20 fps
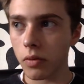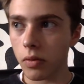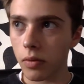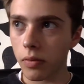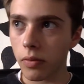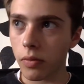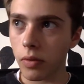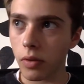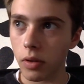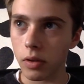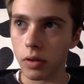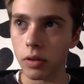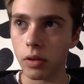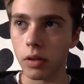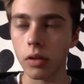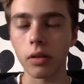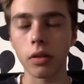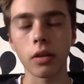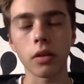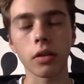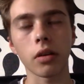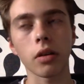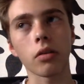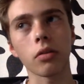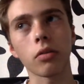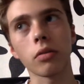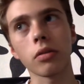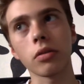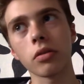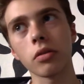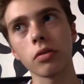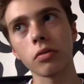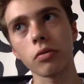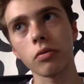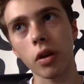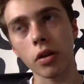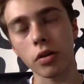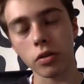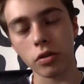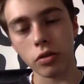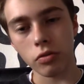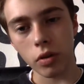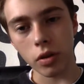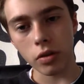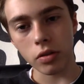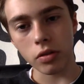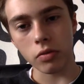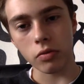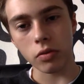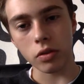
the first scene, I go into registration,